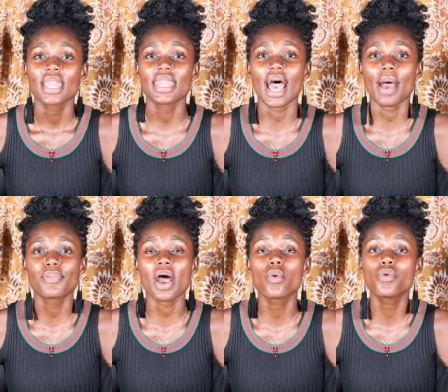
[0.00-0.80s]

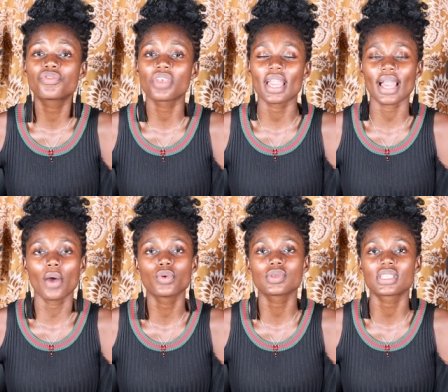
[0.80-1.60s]
Now, bro, who shake,
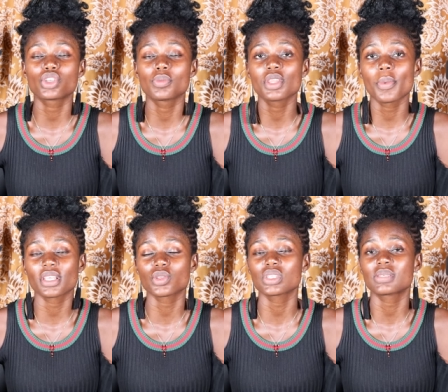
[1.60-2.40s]
and who said you made it
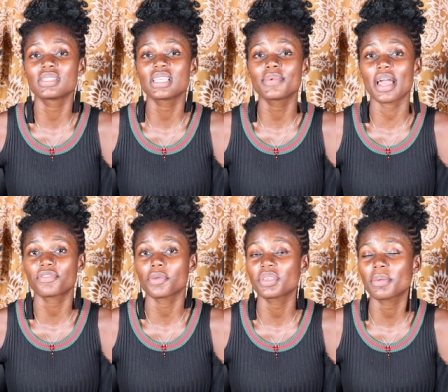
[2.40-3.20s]
with us, which means maybe
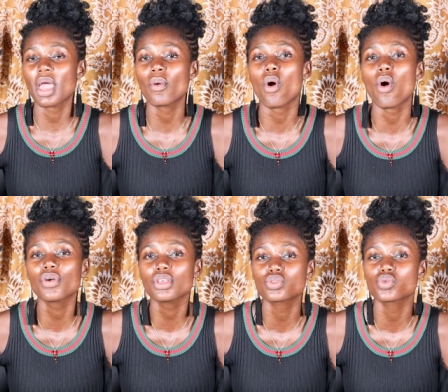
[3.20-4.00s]
I should give
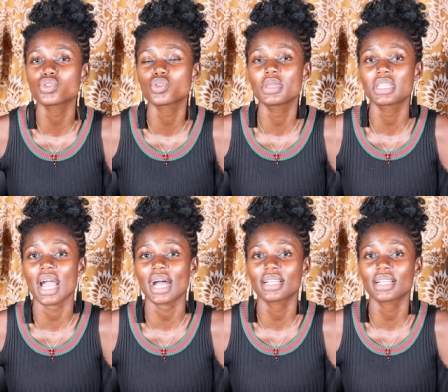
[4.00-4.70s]
all your social media